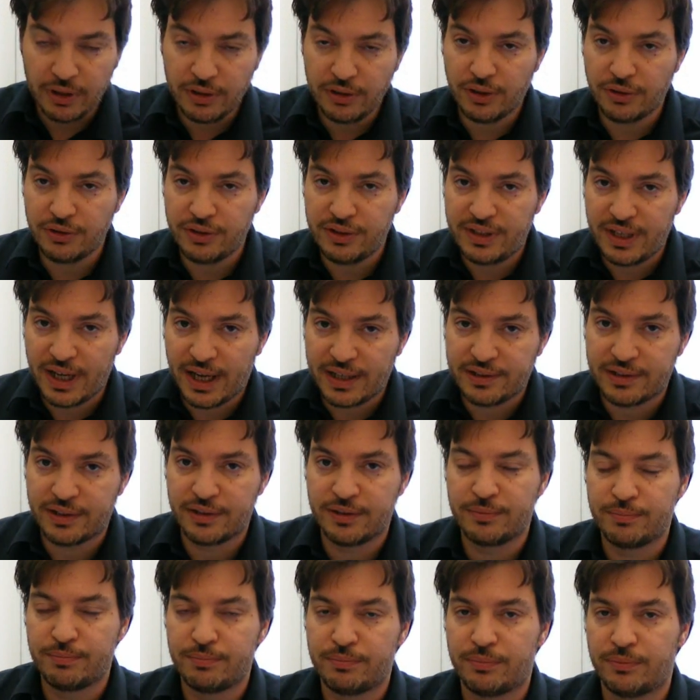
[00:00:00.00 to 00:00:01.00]
Now that
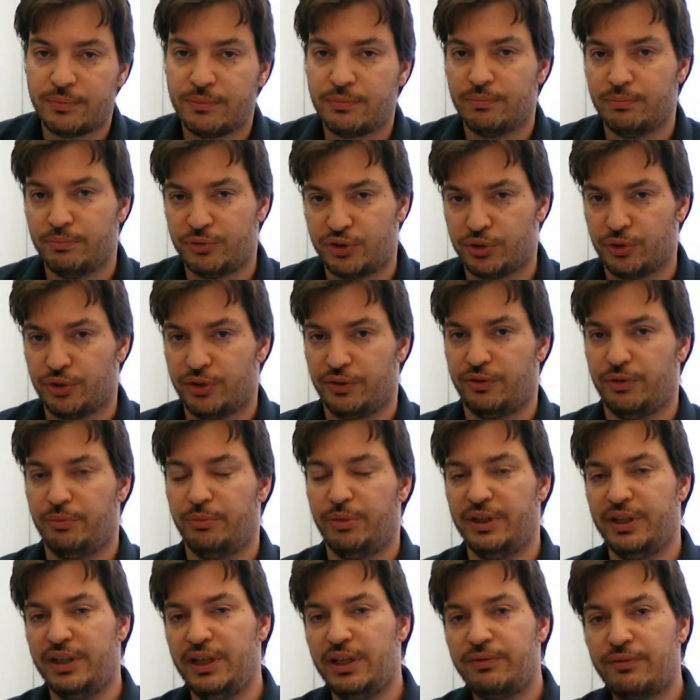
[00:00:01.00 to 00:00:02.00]
sort of a
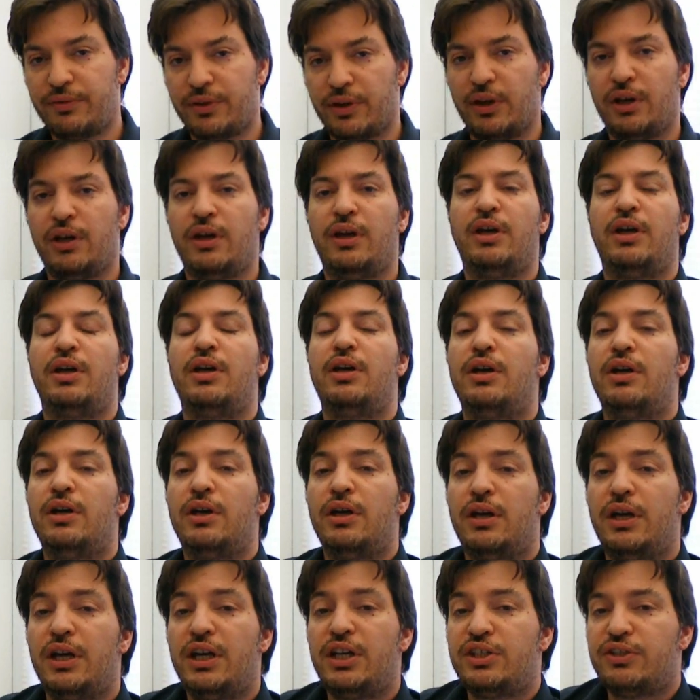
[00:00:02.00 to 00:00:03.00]
belief
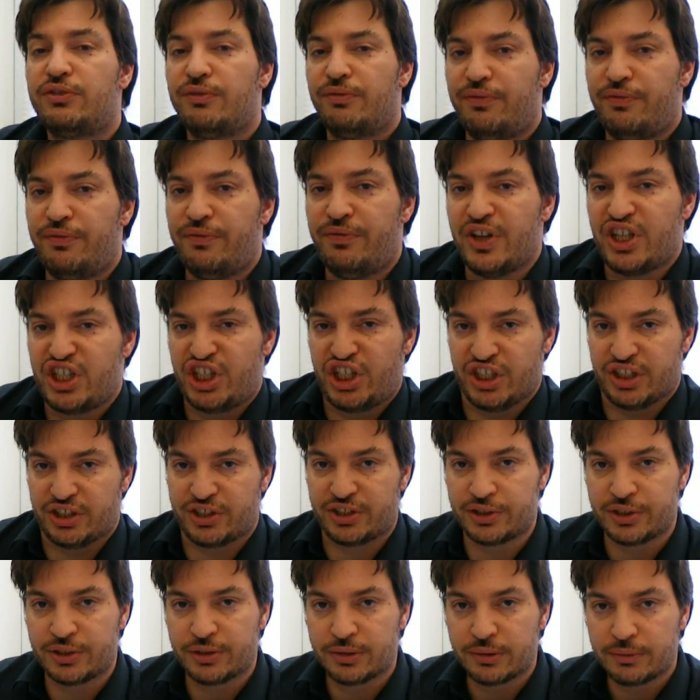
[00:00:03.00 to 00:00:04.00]
is vicious.
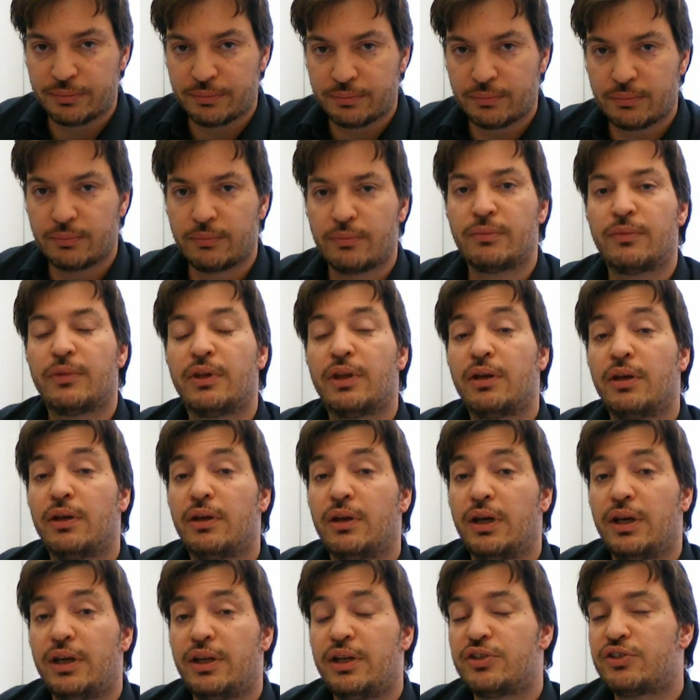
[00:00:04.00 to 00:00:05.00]

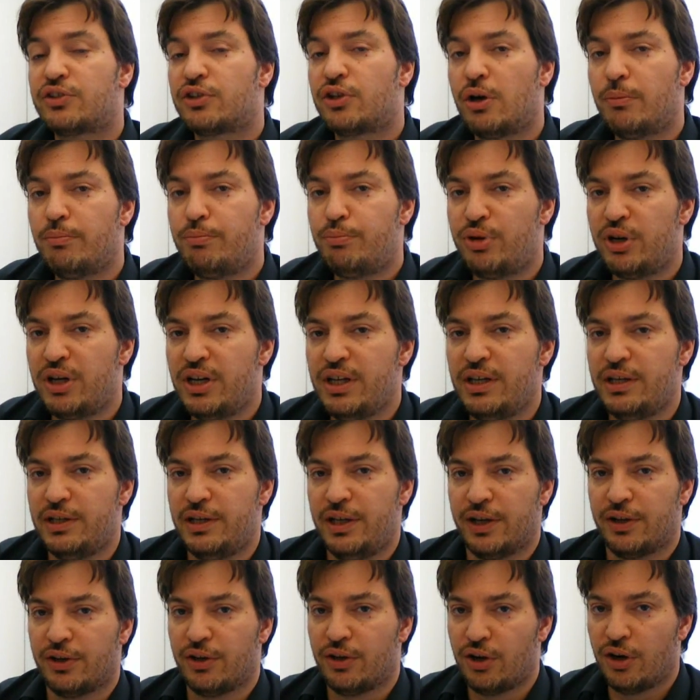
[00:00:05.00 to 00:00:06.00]
It is
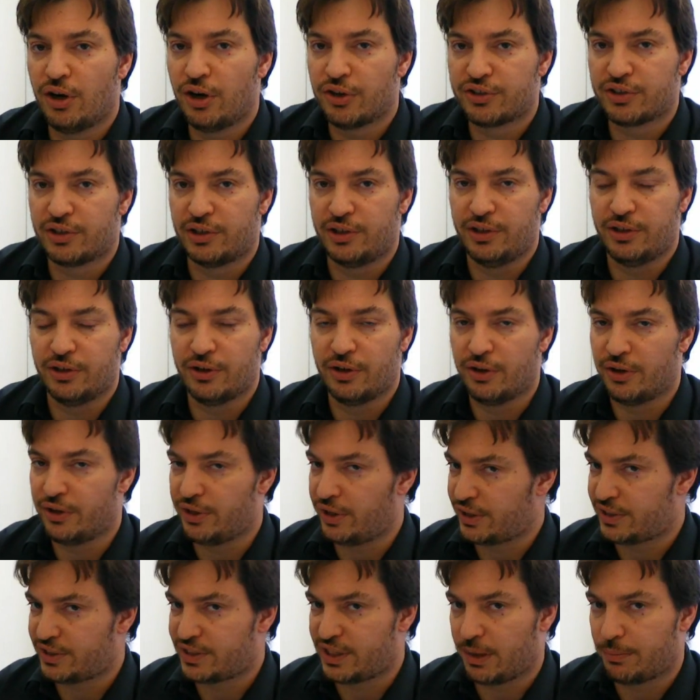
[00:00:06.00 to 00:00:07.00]
completely and utterly
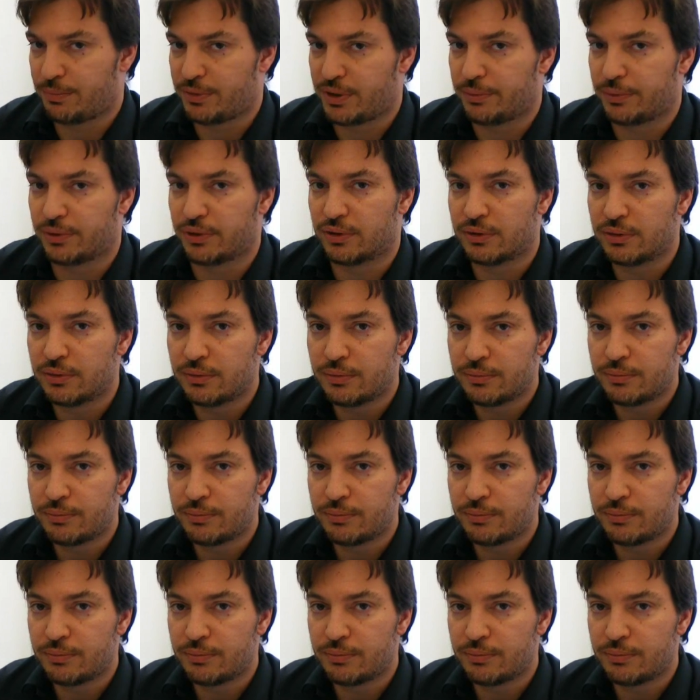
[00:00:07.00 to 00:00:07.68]
unacceptable.